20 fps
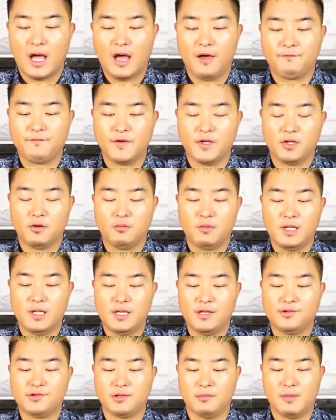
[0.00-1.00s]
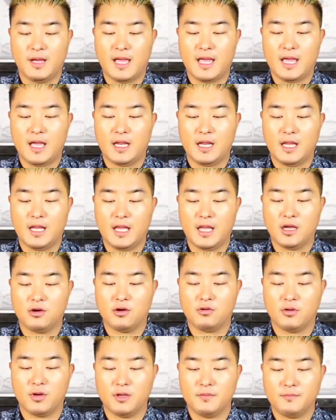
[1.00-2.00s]
I feel a release in my head.
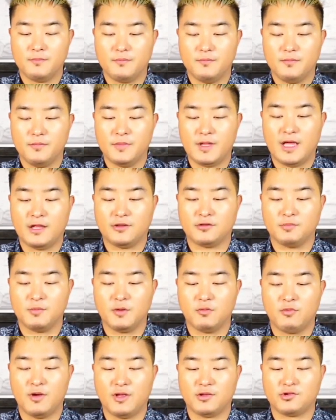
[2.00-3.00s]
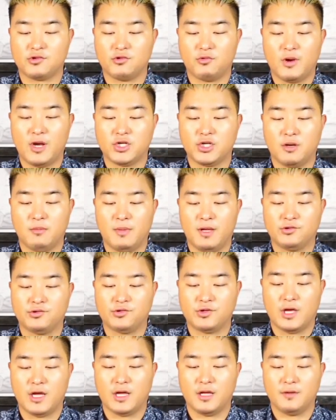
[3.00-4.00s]
Ingrid. That's me. Restoration of my
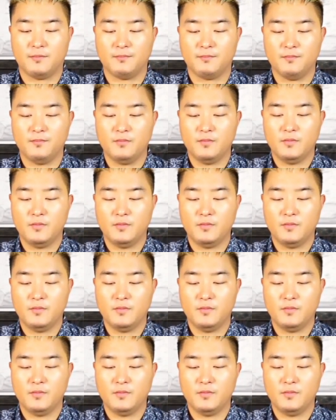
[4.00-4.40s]
sight.